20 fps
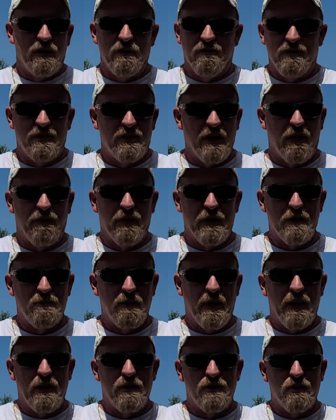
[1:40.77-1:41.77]

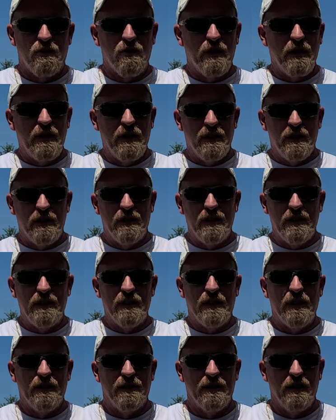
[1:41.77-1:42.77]
Self-explanatory, you need to
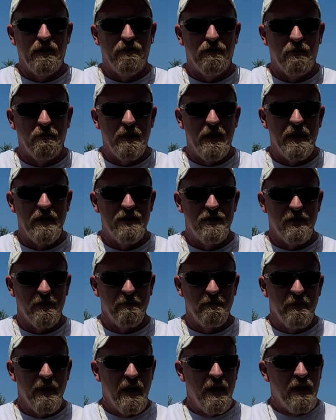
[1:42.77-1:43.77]
get the information.
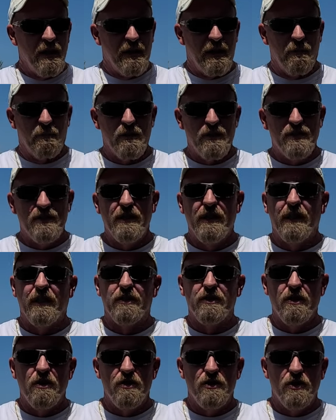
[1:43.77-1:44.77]
Number
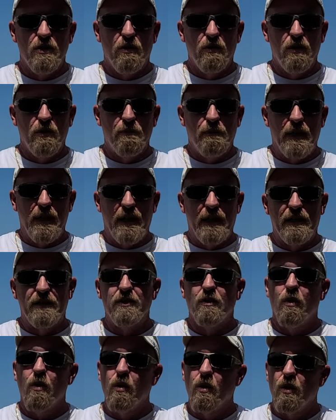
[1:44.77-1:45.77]
six, solar banks
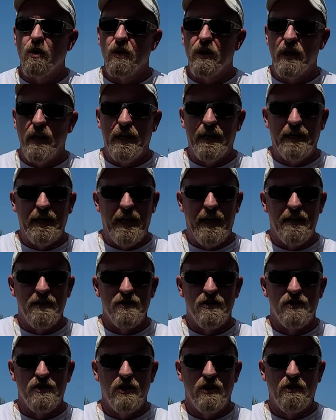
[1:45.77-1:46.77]
or a
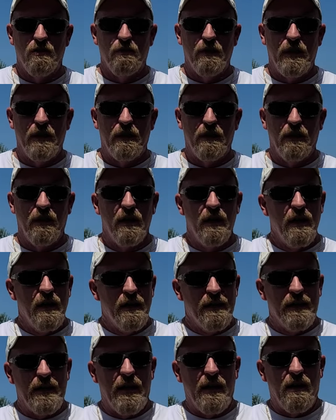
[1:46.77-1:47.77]
gas generator.
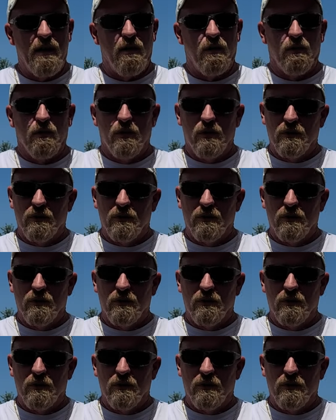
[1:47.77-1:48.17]
Now,